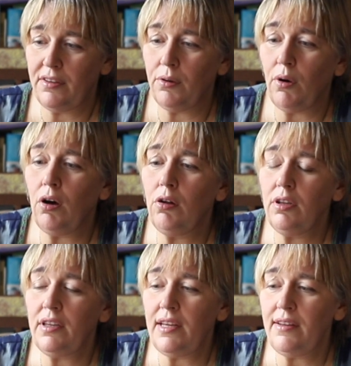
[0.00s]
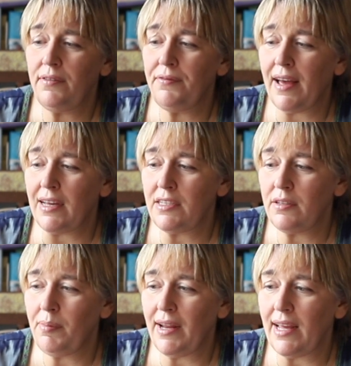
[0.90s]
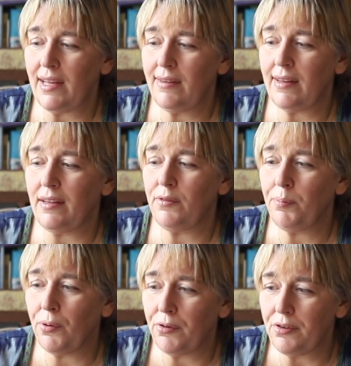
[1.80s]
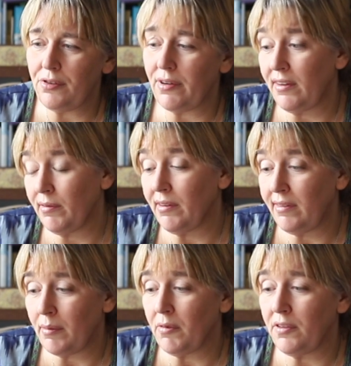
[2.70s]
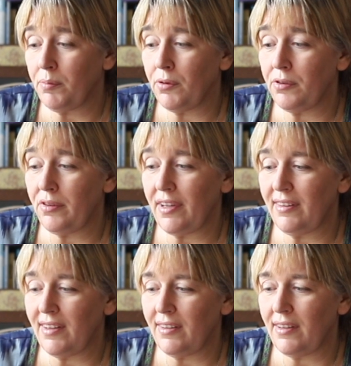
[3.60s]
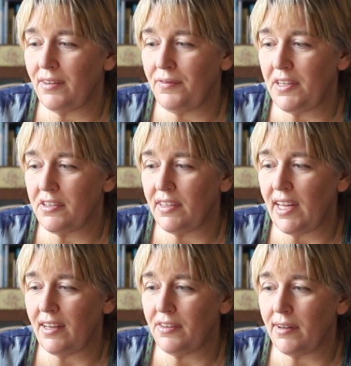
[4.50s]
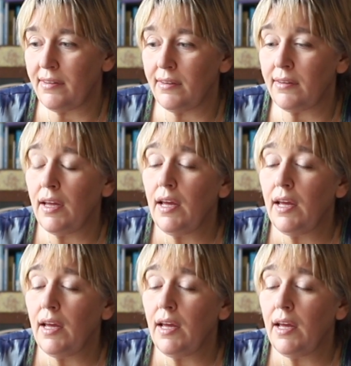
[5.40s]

So all these fashion plates and portraits, well, some of the portraits that feature day dresses,